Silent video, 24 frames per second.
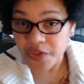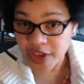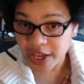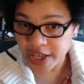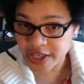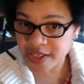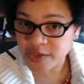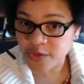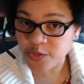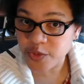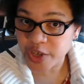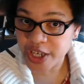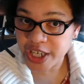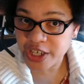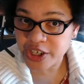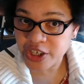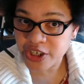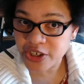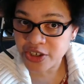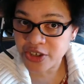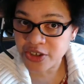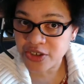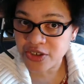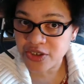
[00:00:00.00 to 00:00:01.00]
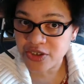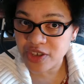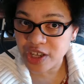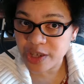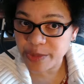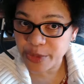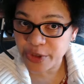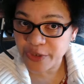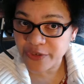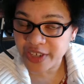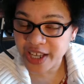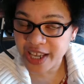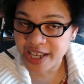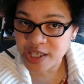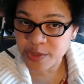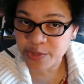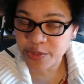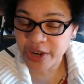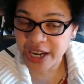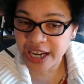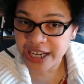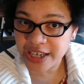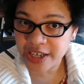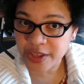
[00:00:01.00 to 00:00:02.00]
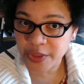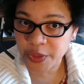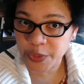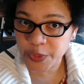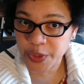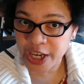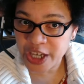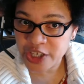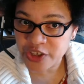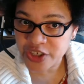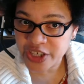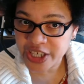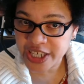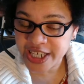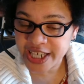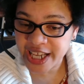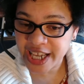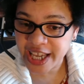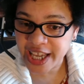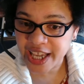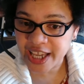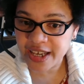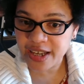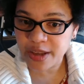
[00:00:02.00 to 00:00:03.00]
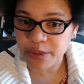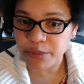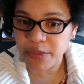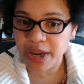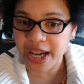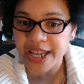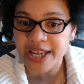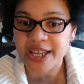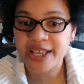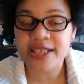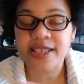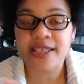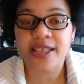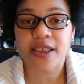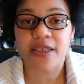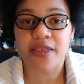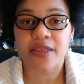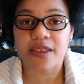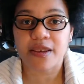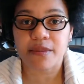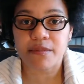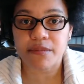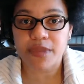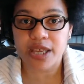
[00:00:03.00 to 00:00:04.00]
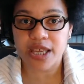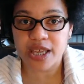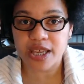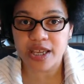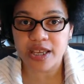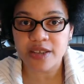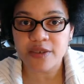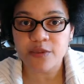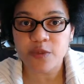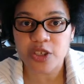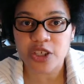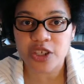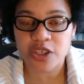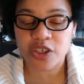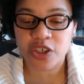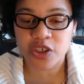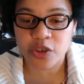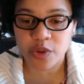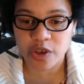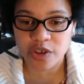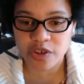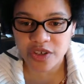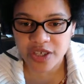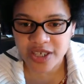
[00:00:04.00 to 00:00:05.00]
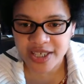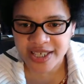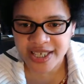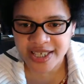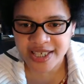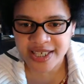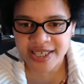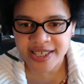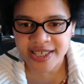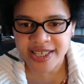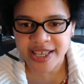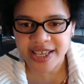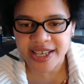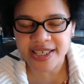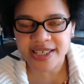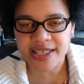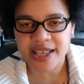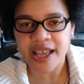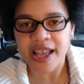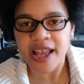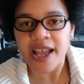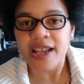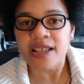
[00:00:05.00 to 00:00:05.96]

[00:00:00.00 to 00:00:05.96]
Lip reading: this reader's number of days pregnant, 310, minus the mean, which is 266,